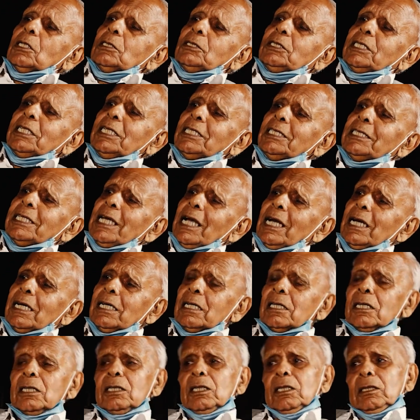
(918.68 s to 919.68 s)

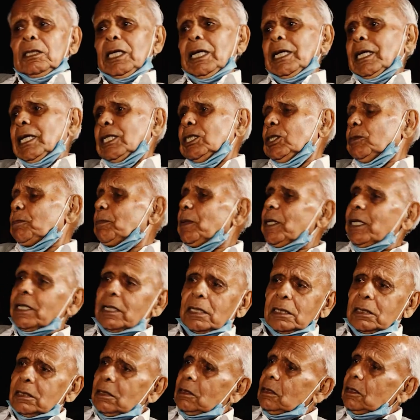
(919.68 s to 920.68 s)
Xinjiang, they can speak
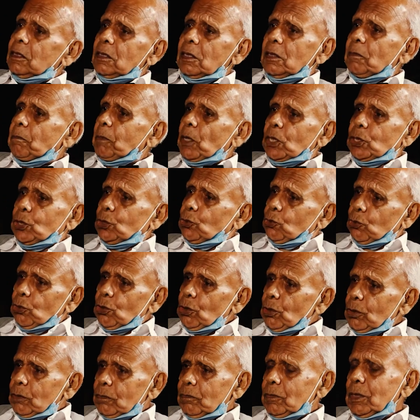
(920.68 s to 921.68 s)

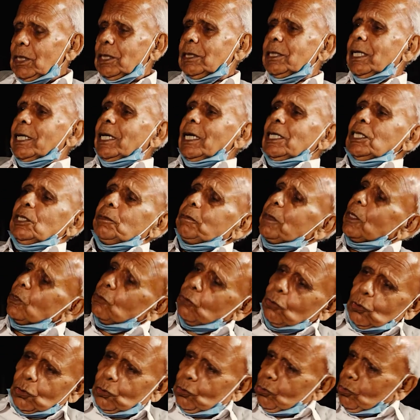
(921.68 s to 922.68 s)
Pashto, they can speak
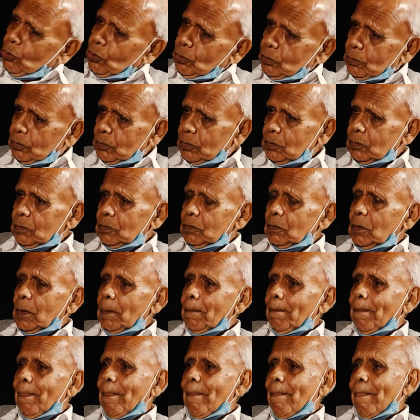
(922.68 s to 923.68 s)
Urdu,
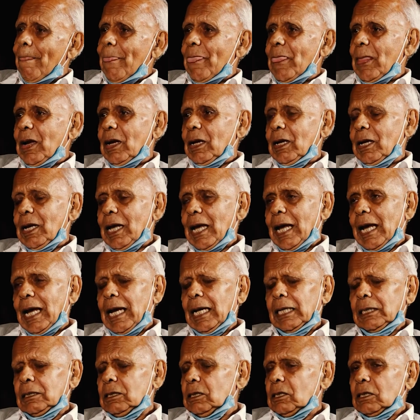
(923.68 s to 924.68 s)

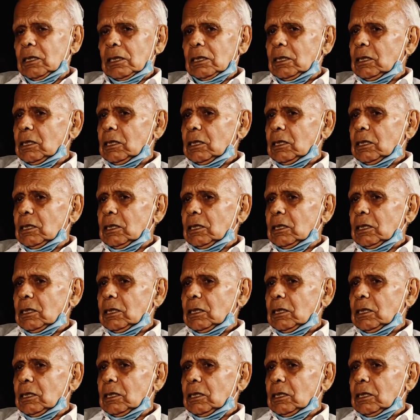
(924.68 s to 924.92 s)
and